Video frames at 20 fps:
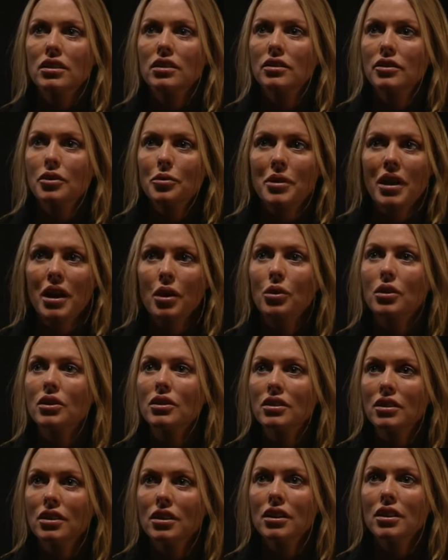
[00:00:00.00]
From now
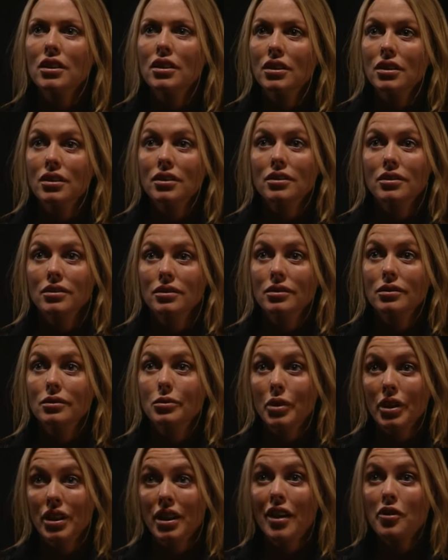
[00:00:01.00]
on,
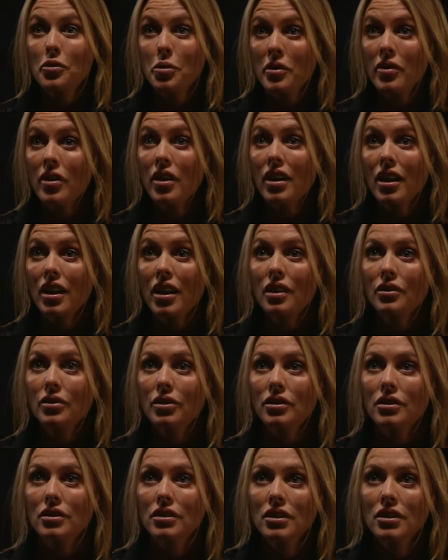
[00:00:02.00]
we're going to have to be very careful.